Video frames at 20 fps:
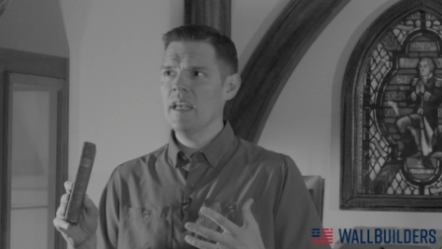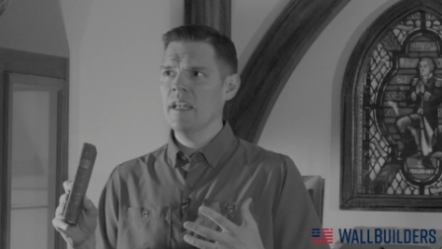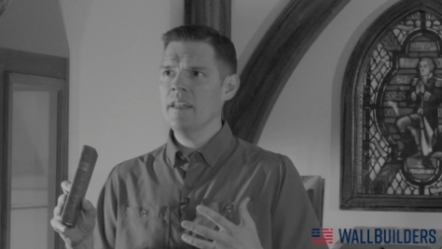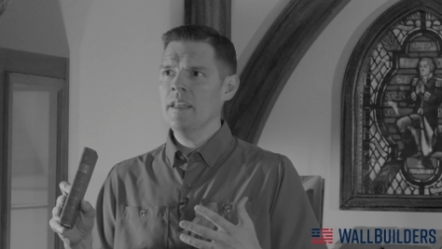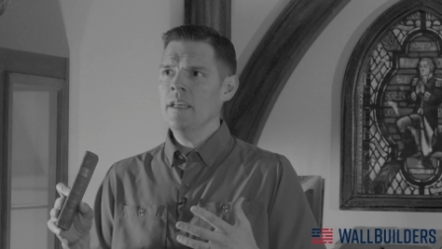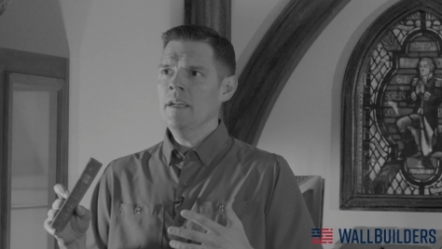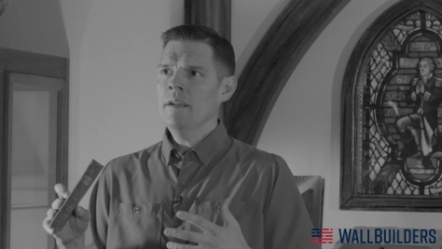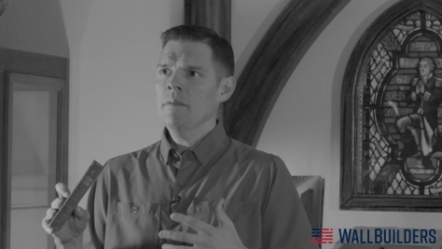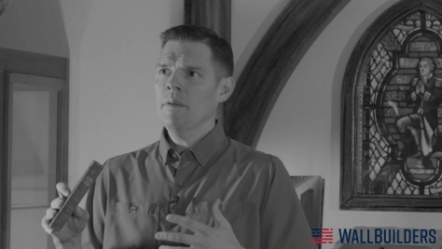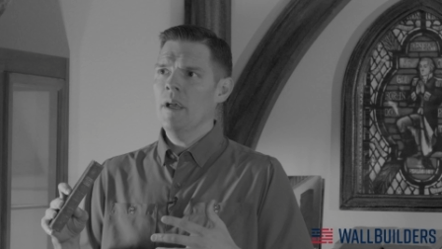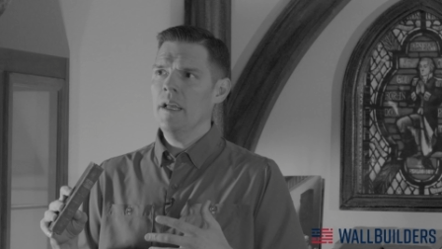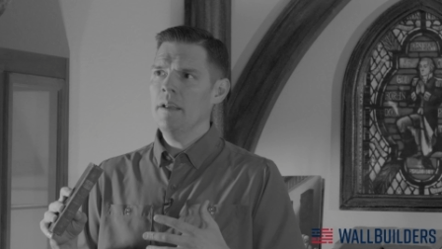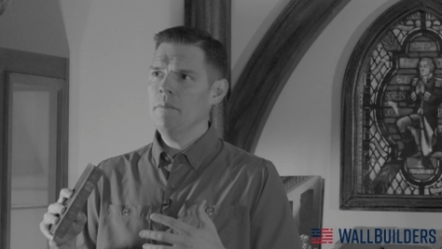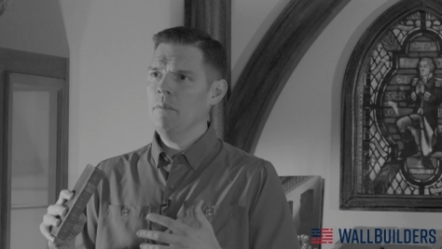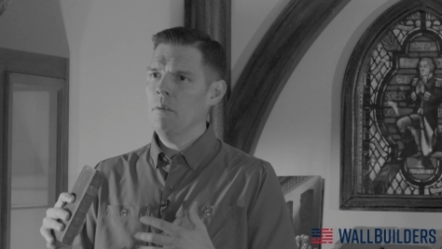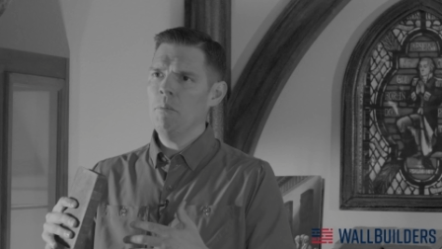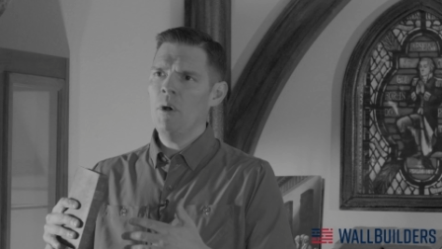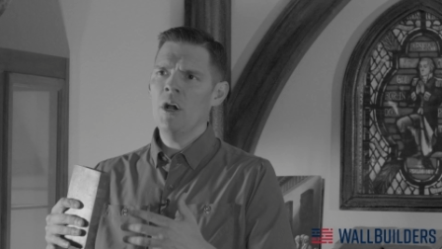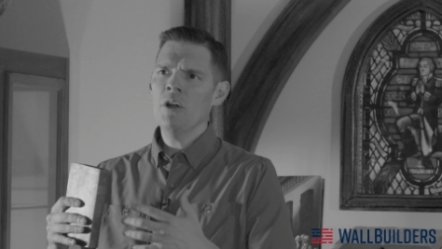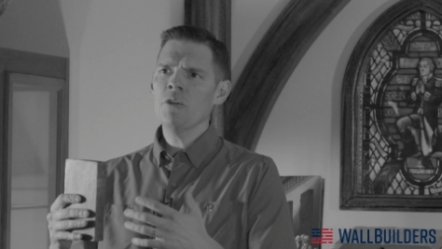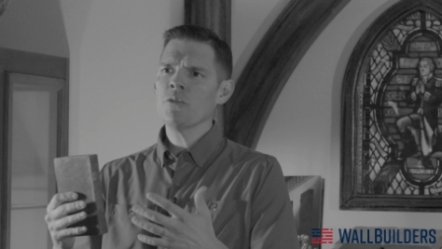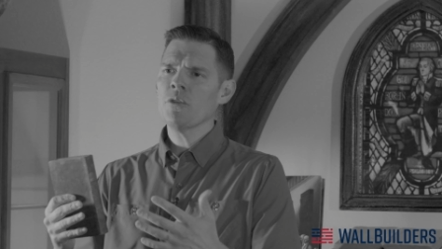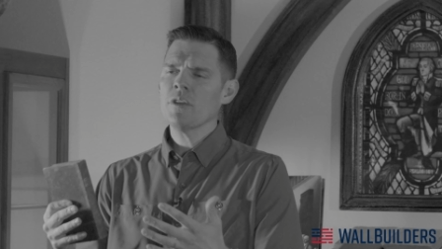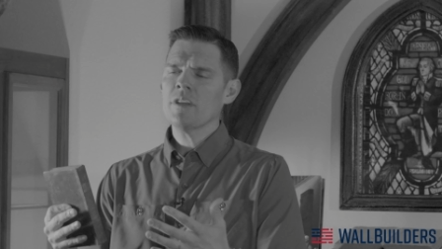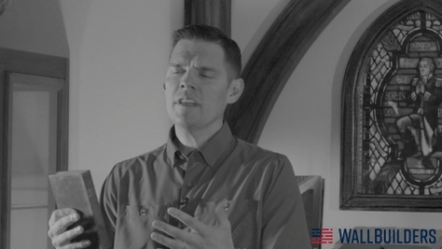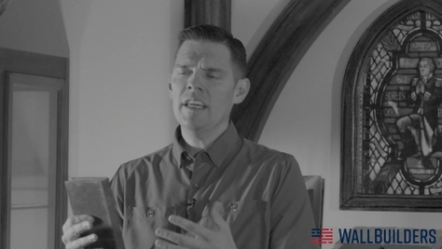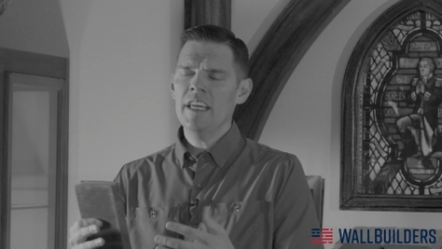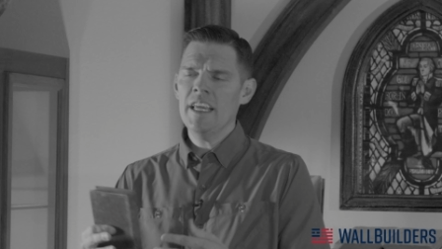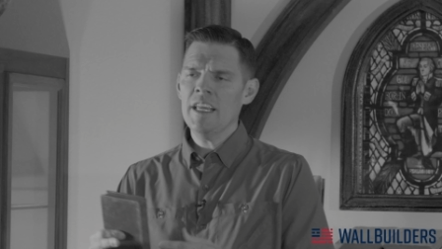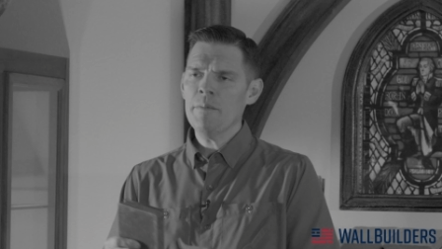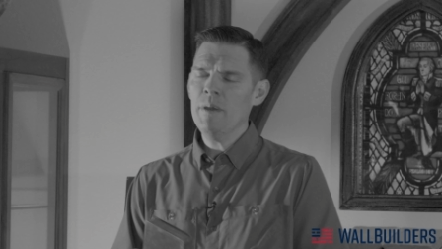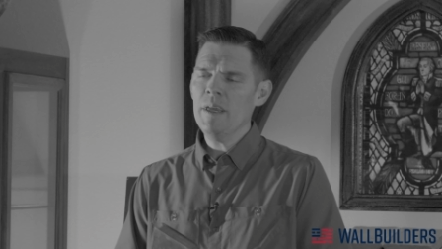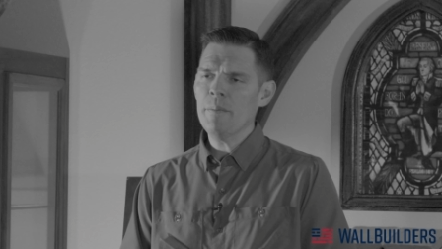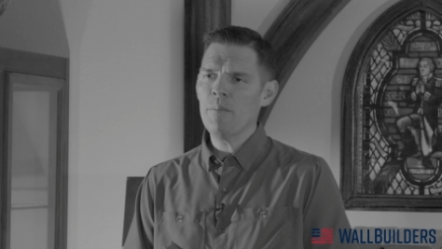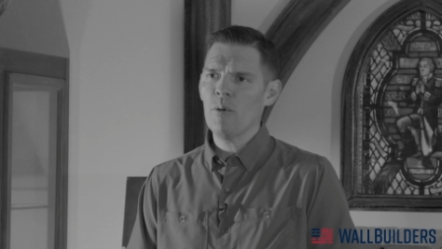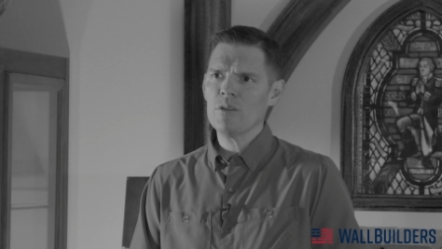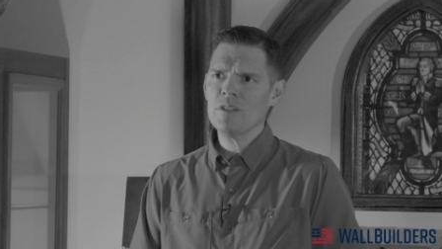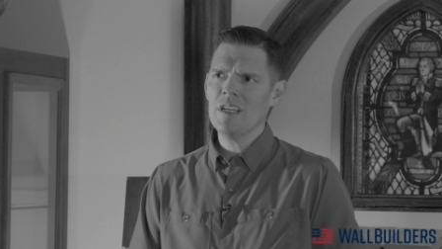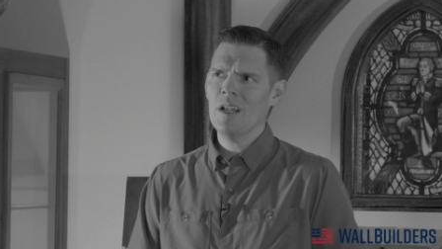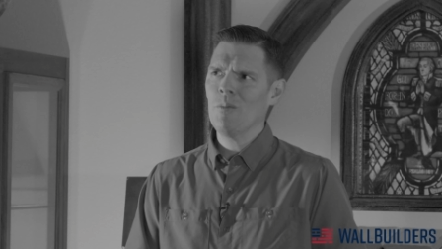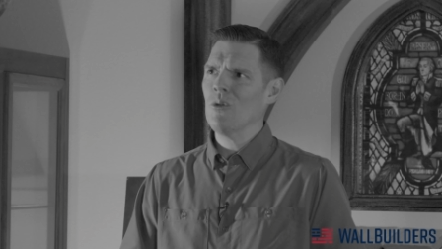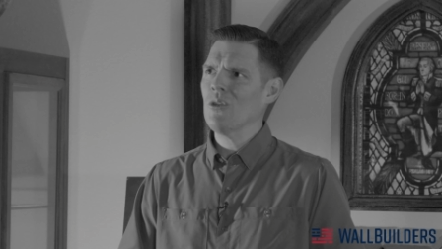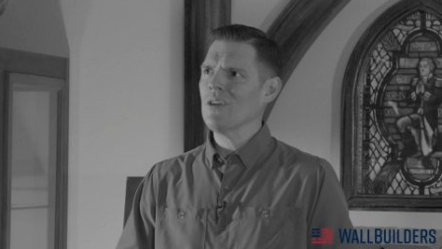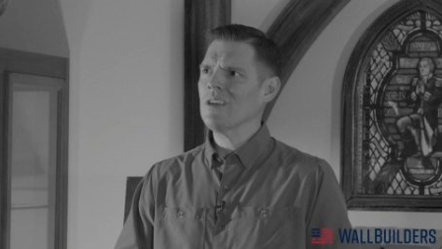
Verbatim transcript: that uh, under the king, people said, well,